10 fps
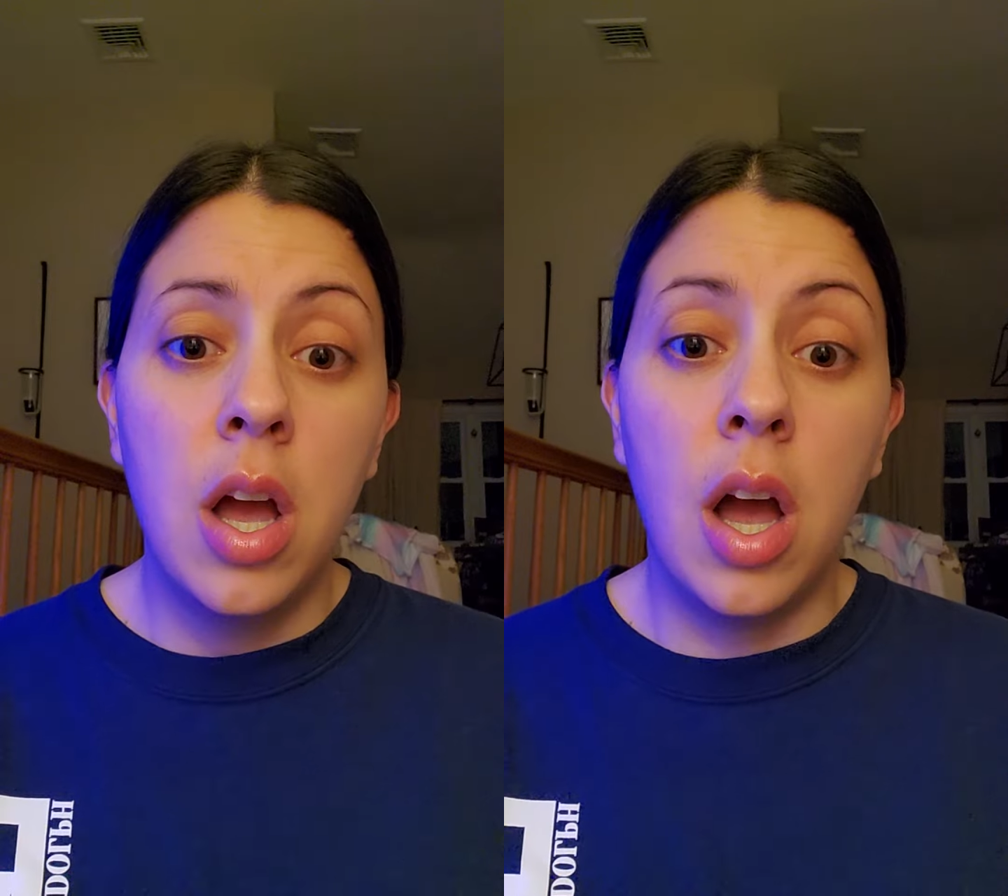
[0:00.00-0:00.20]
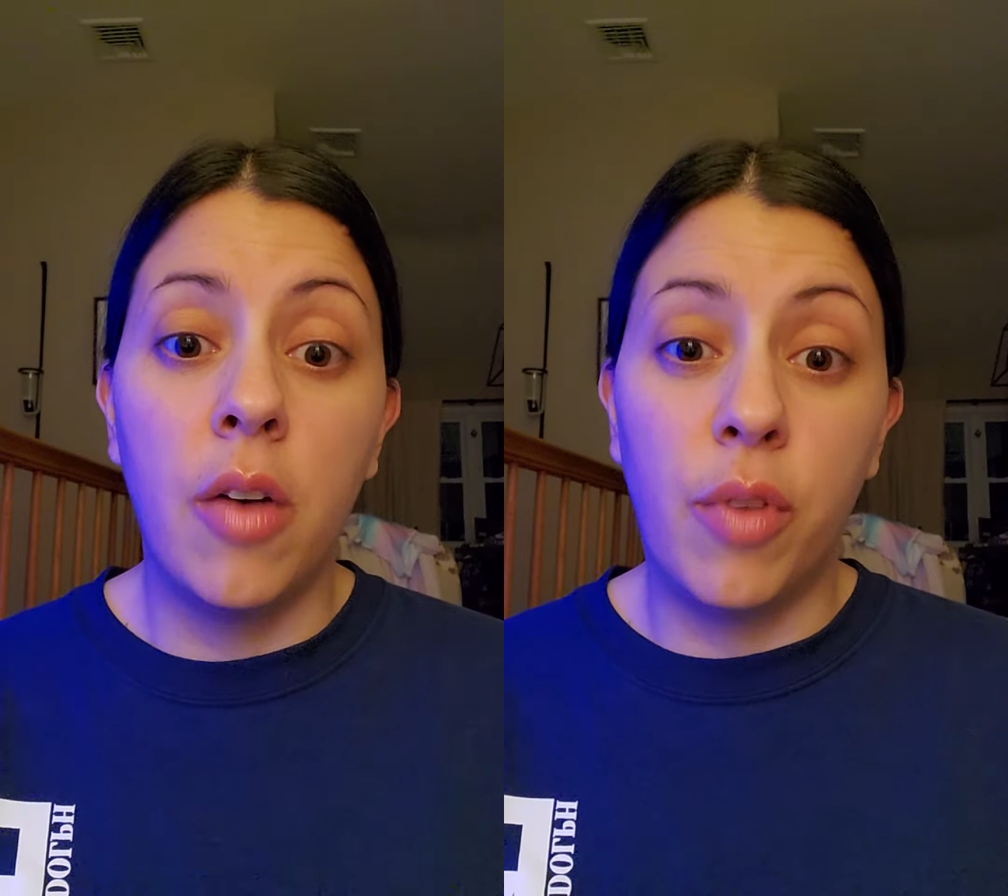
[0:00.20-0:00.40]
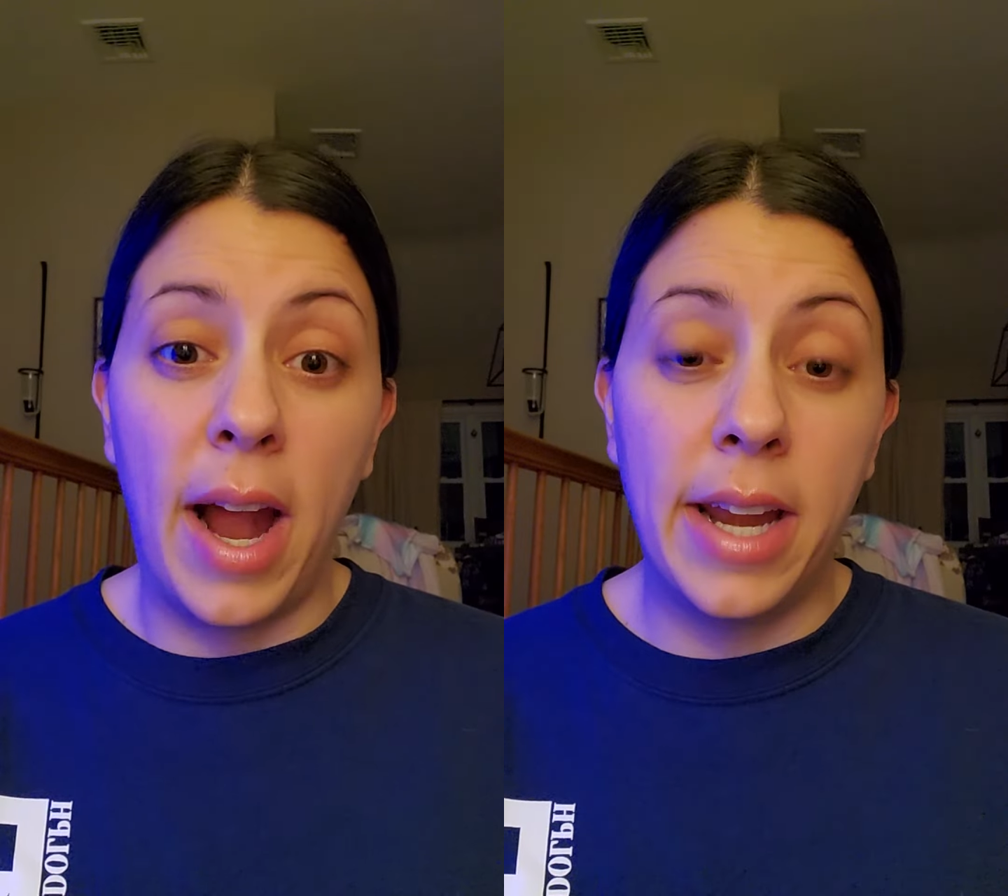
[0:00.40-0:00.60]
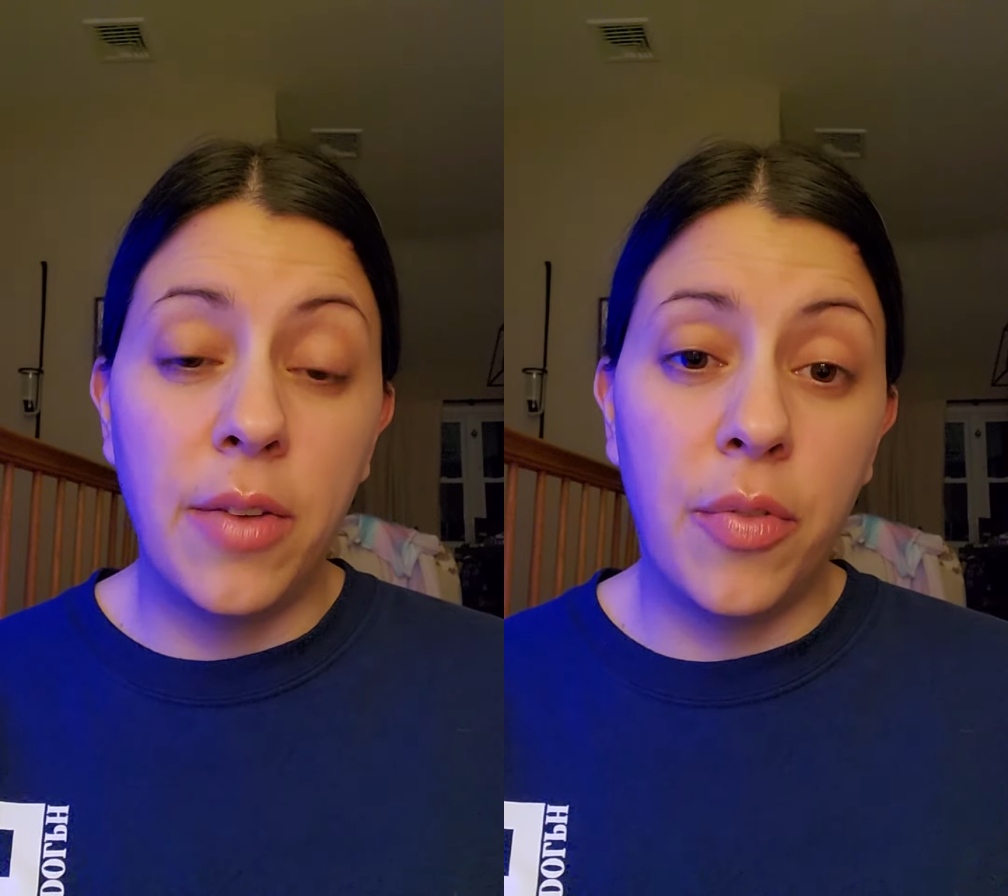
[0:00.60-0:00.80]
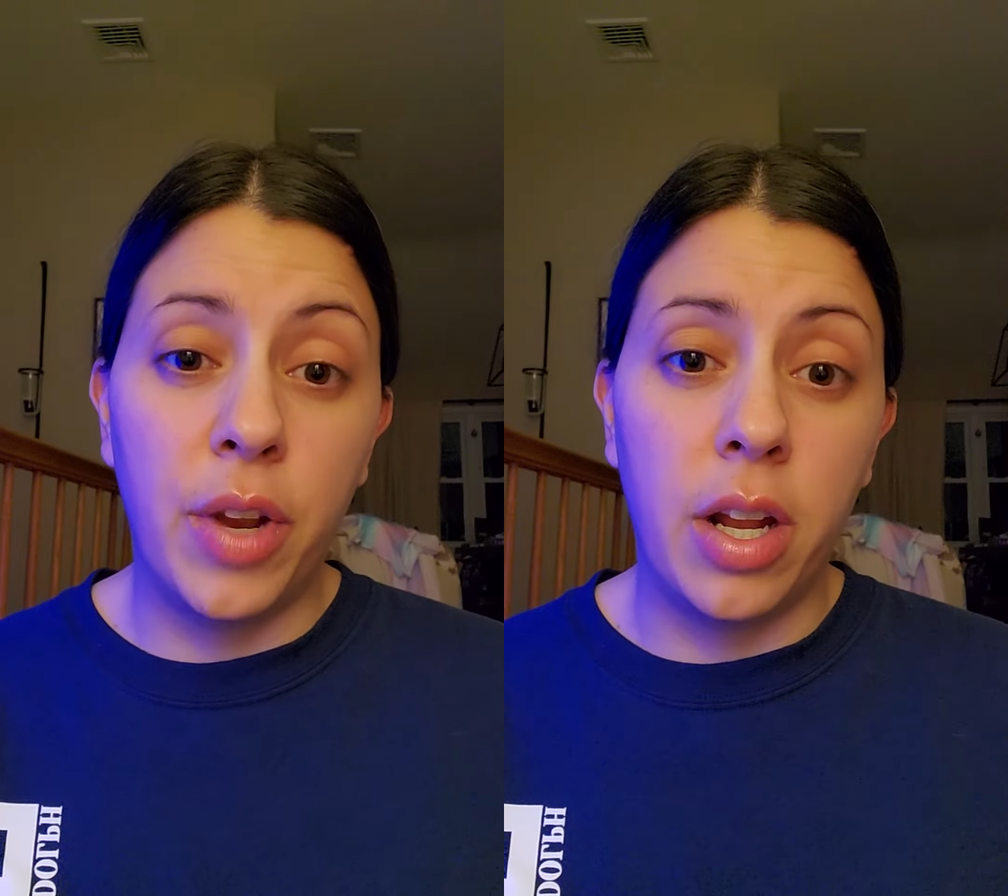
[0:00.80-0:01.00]
of Riding
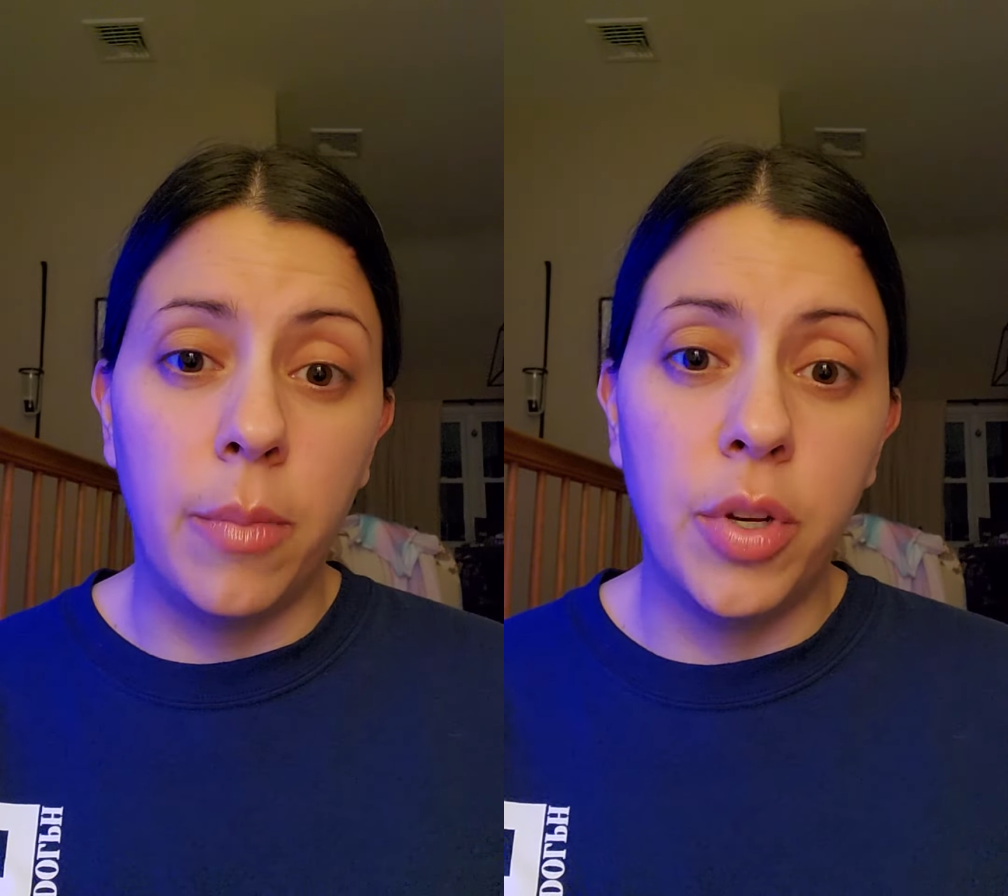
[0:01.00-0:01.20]
Freedom,